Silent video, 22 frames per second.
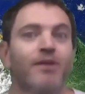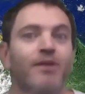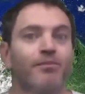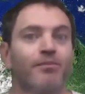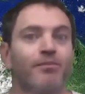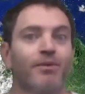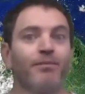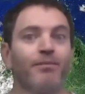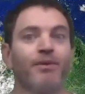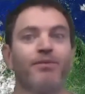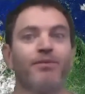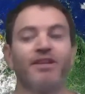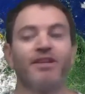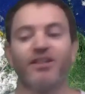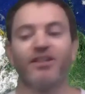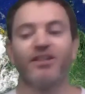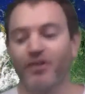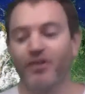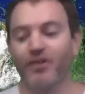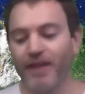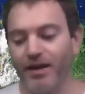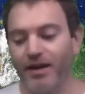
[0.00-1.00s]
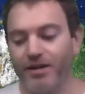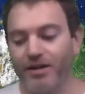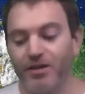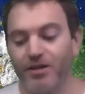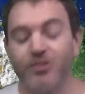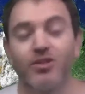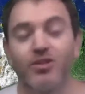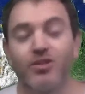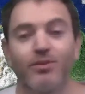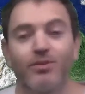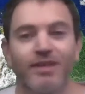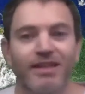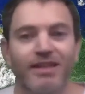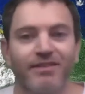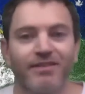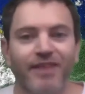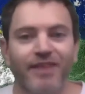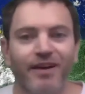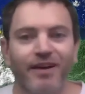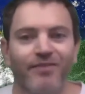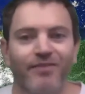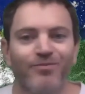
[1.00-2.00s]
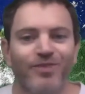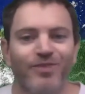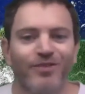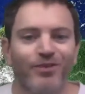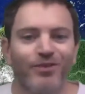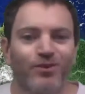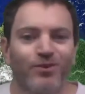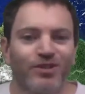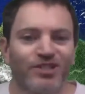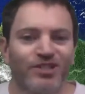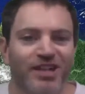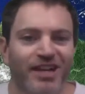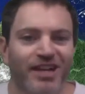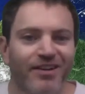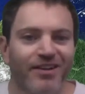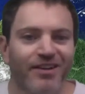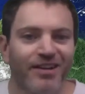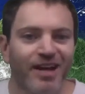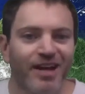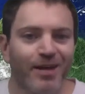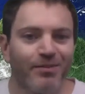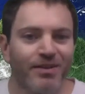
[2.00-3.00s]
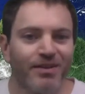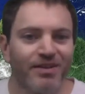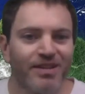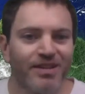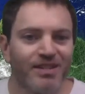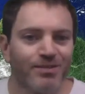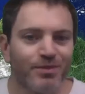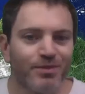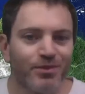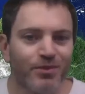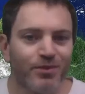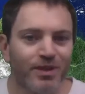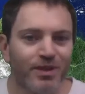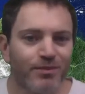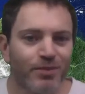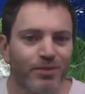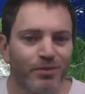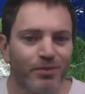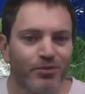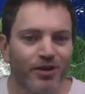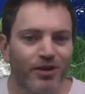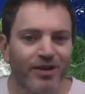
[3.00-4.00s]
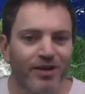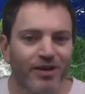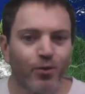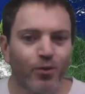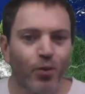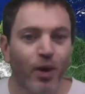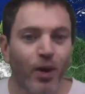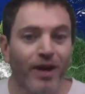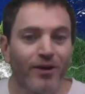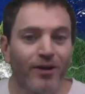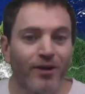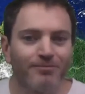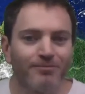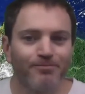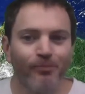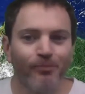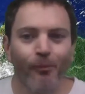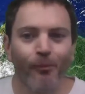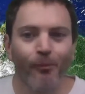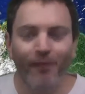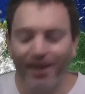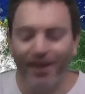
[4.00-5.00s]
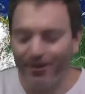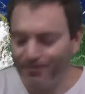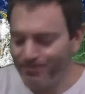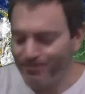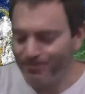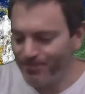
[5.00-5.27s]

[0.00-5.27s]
But maybe you didn't know that. So I'm going to leave that if you want to check out a copy of this, Between Barbed Wire. Okay.